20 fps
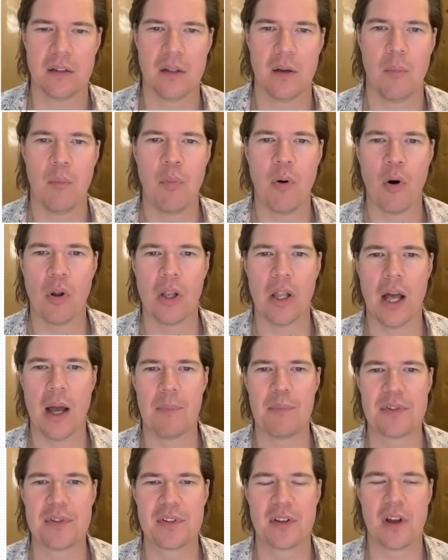
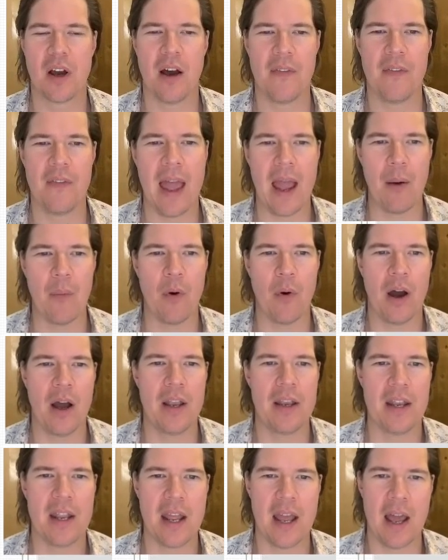pull-ups on that
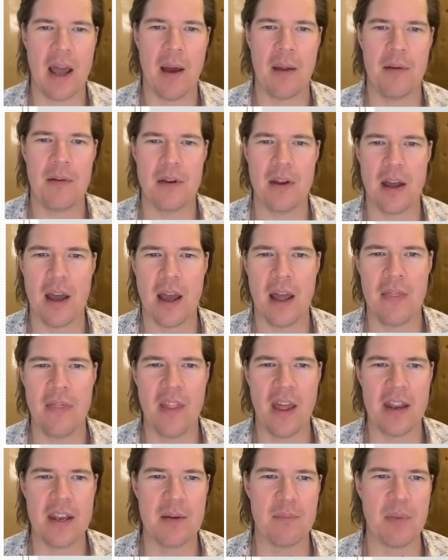one, and
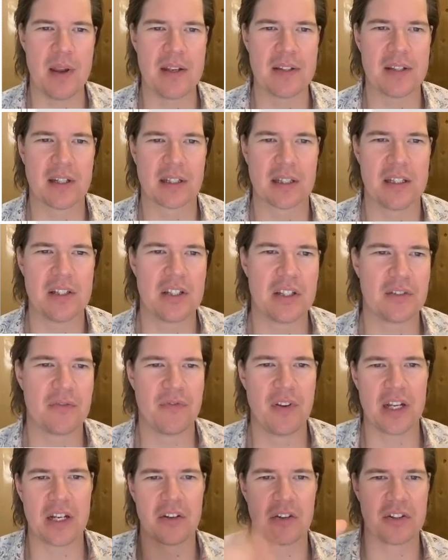then it basically just
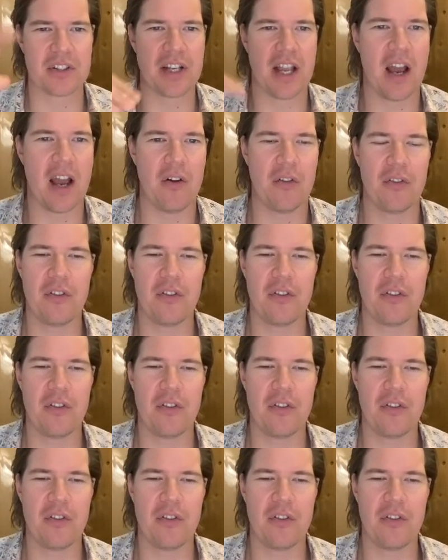figures out